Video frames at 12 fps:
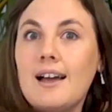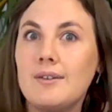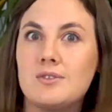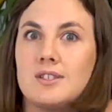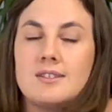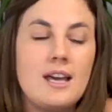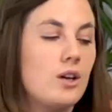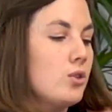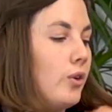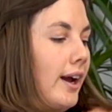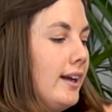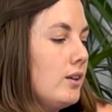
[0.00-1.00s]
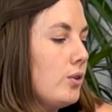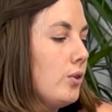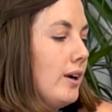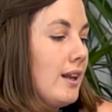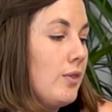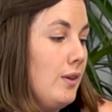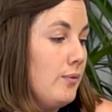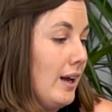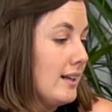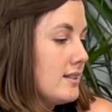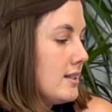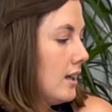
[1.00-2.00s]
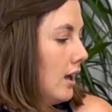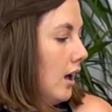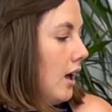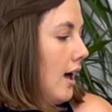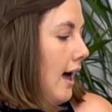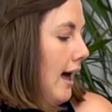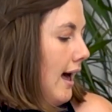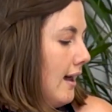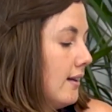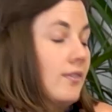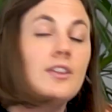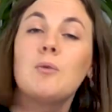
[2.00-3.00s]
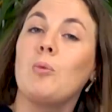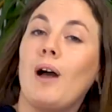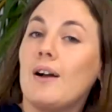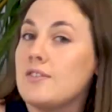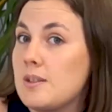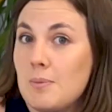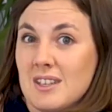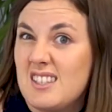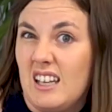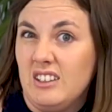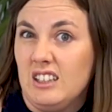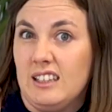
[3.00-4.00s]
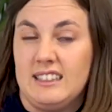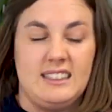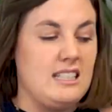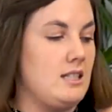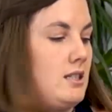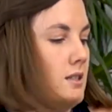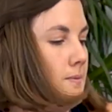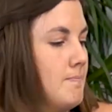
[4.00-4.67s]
have to sound great or anything fancy. And then we'll have something sounding like this.